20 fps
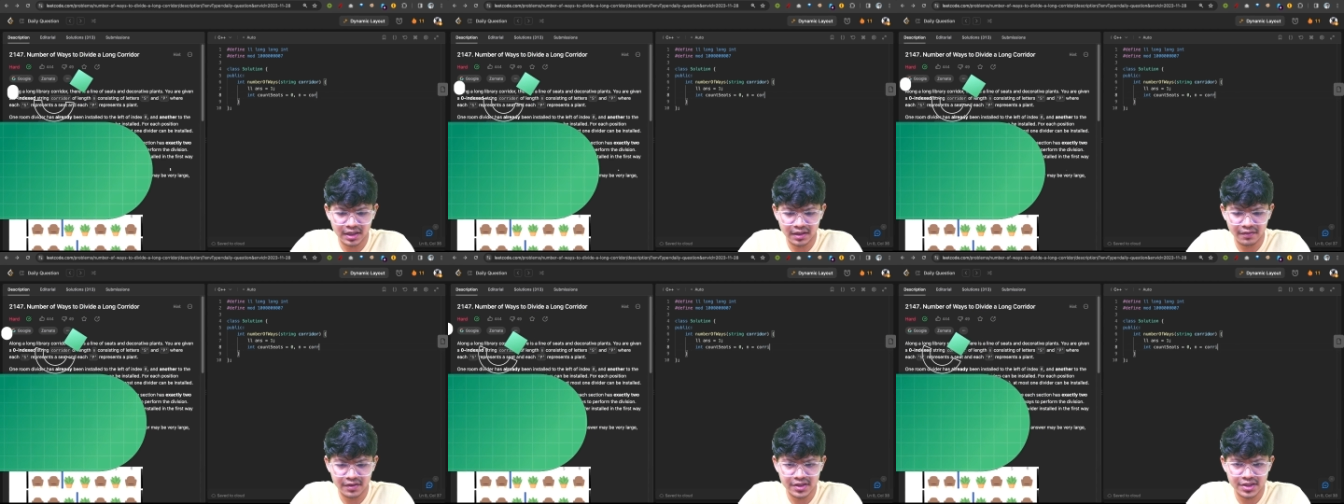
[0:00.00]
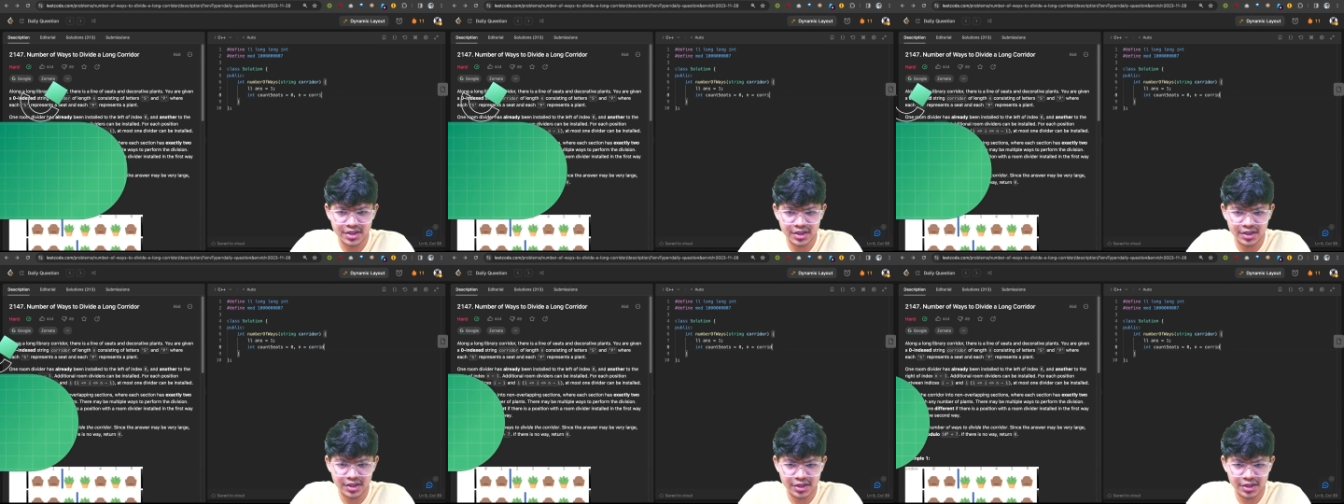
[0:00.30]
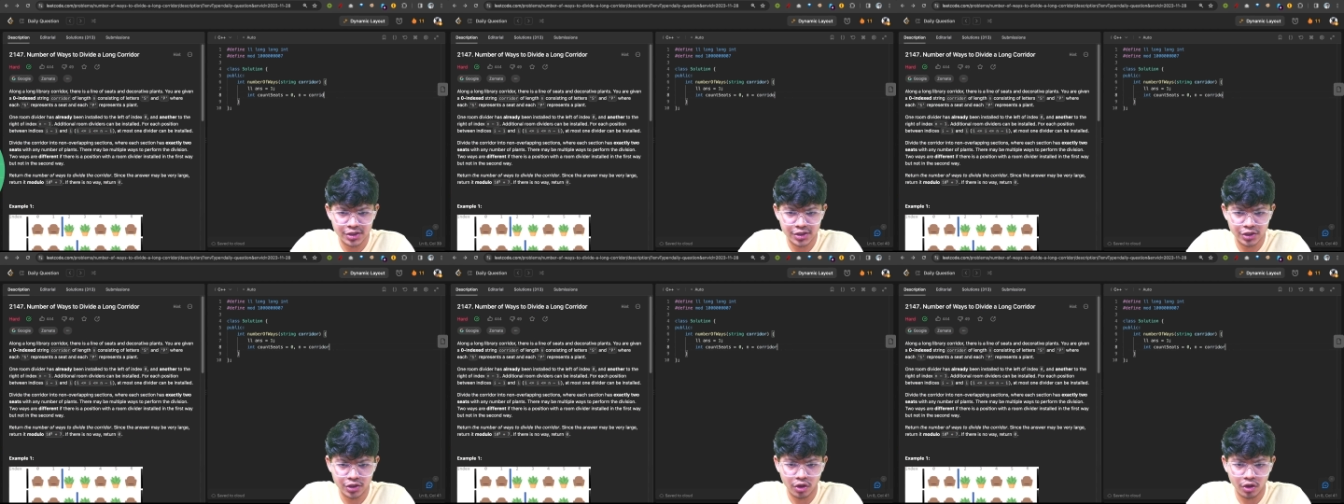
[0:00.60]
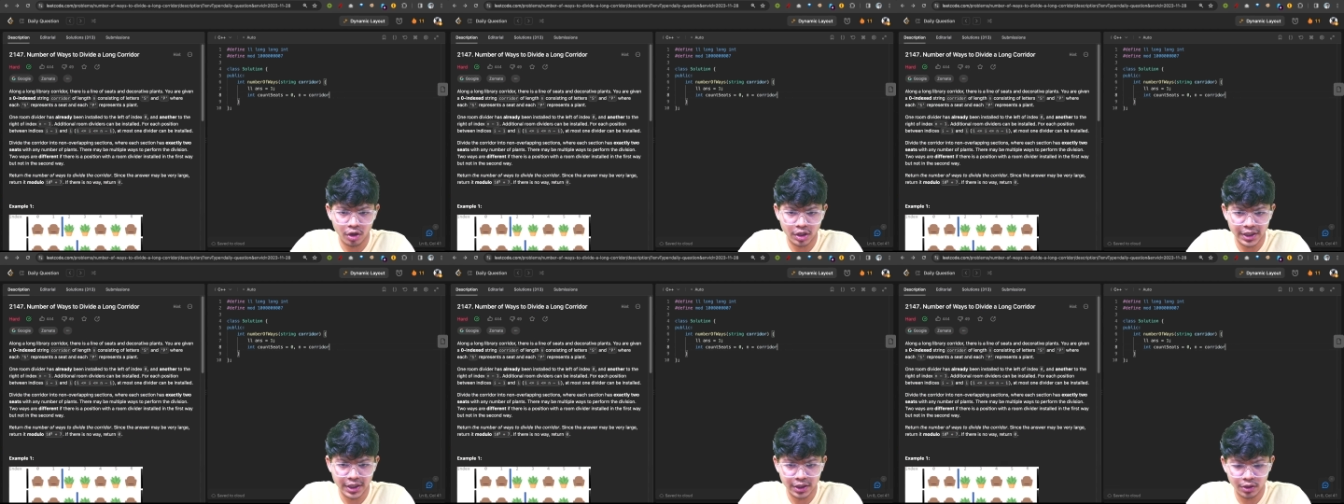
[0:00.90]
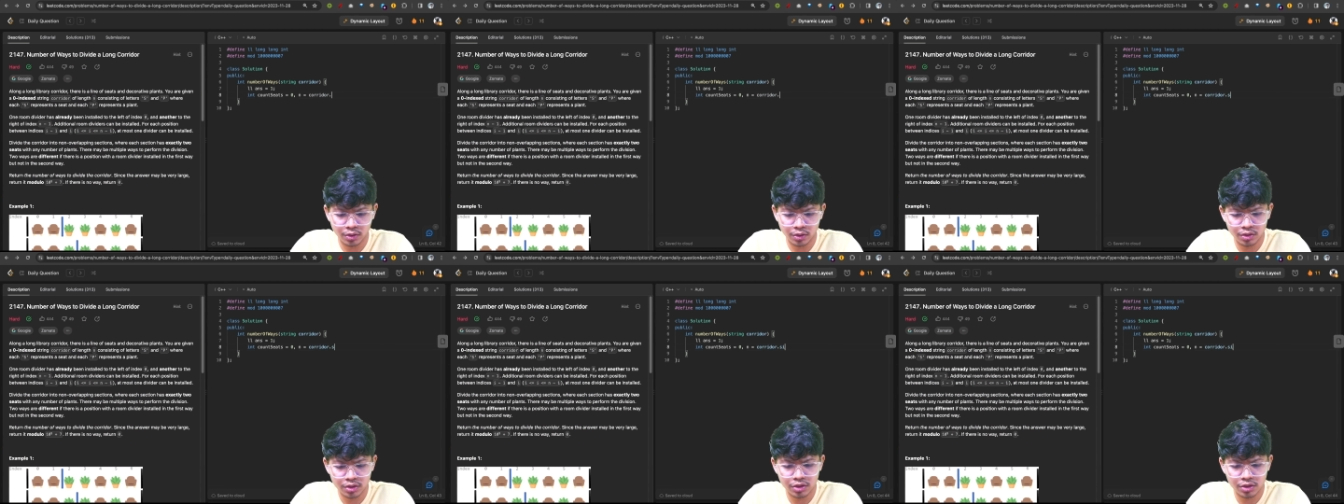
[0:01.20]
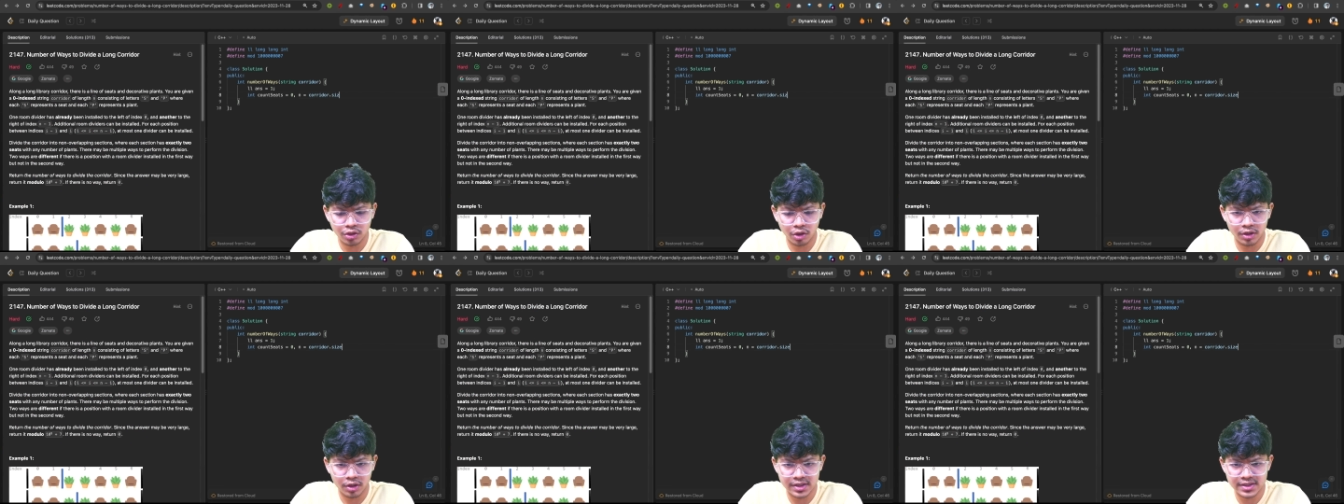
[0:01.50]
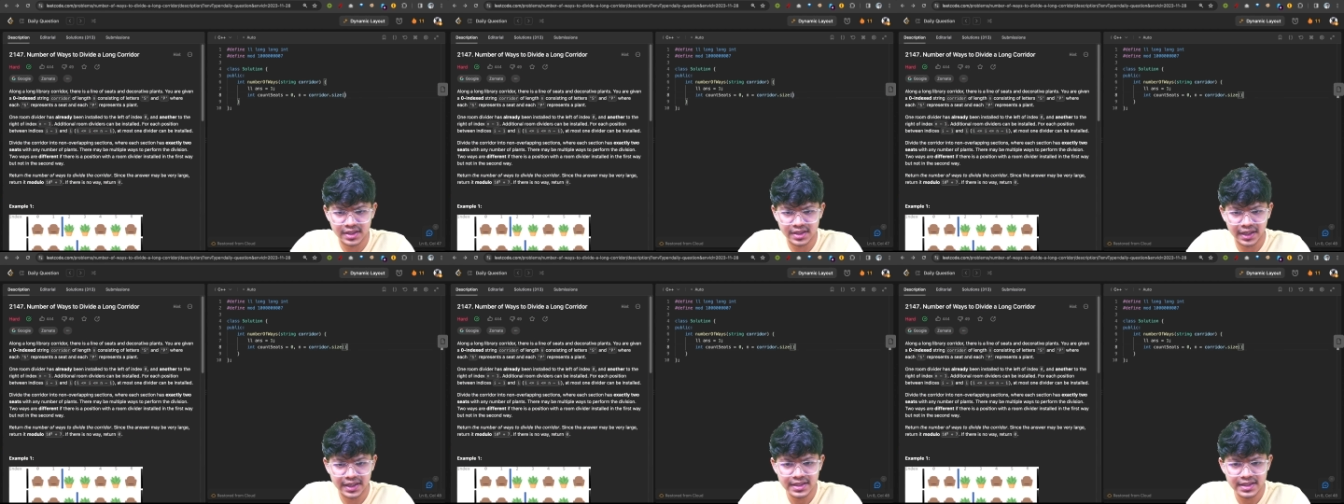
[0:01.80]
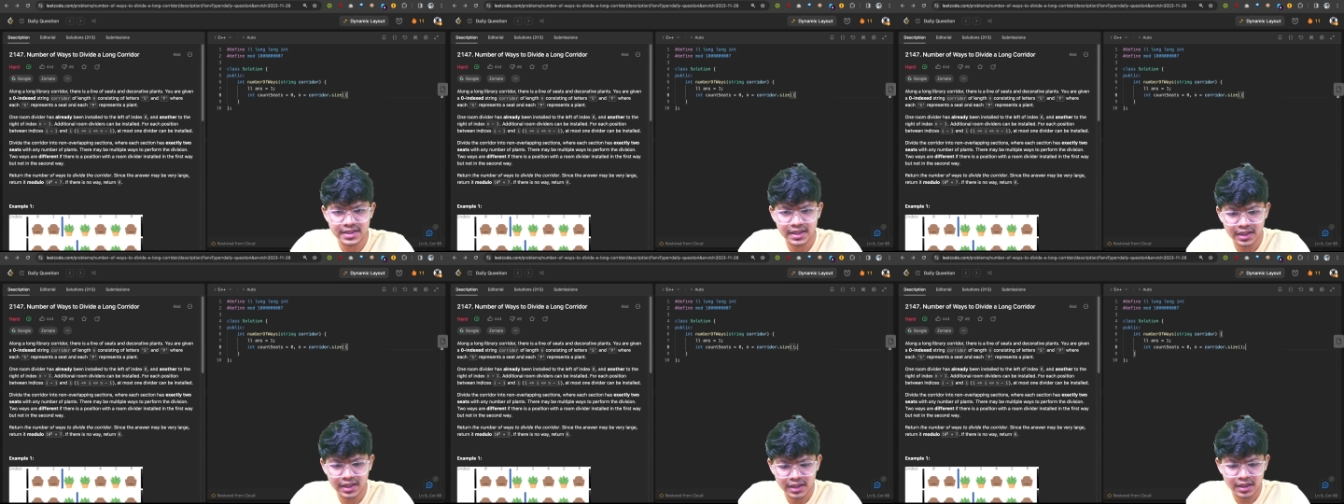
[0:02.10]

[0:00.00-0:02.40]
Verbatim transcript: which is corridor dot size.